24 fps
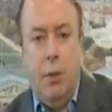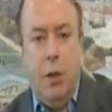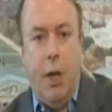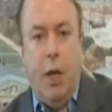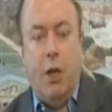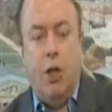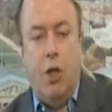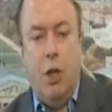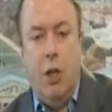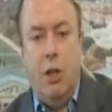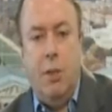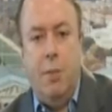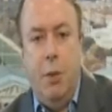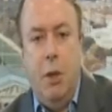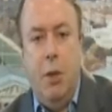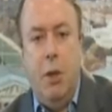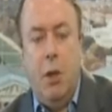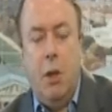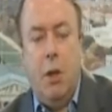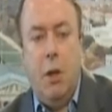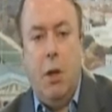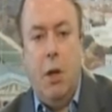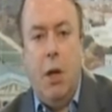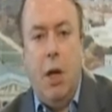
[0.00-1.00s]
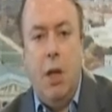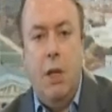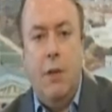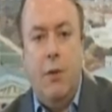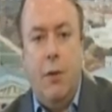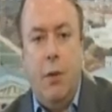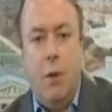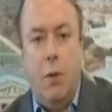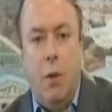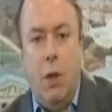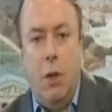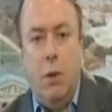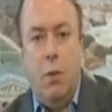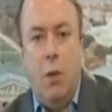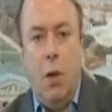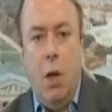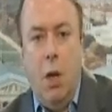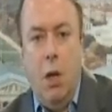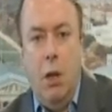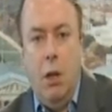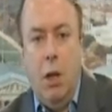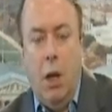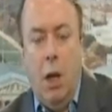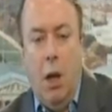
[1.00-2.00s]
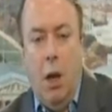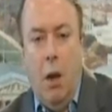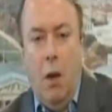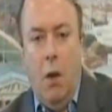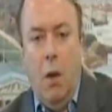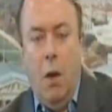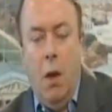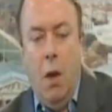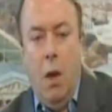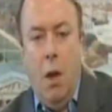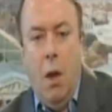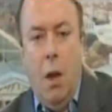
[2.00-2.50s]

but actually it's been the case for quite a while now